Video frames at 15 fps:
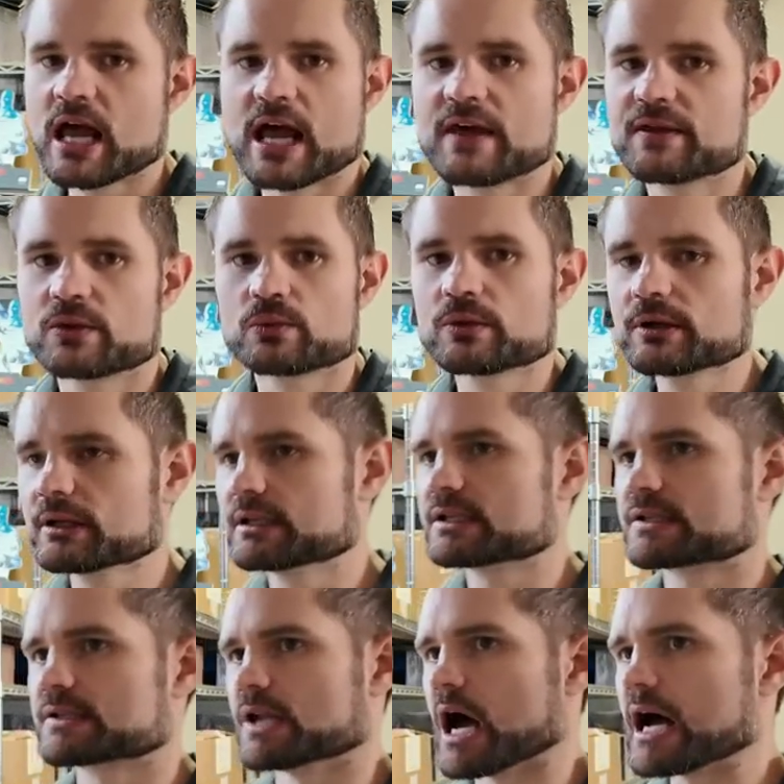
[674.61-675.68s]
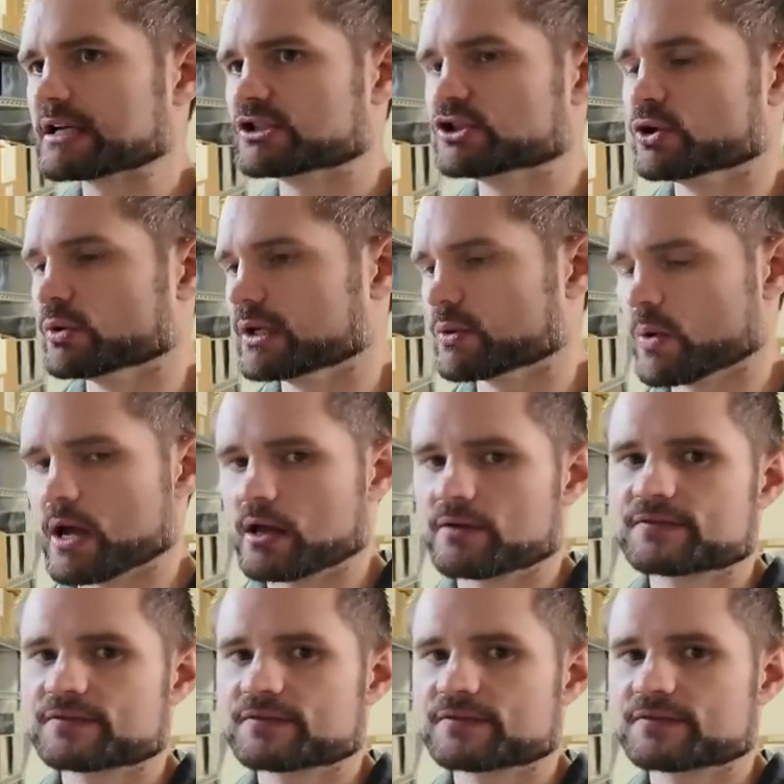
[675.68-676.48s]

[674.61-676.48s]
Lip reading: And they're really just not doing well.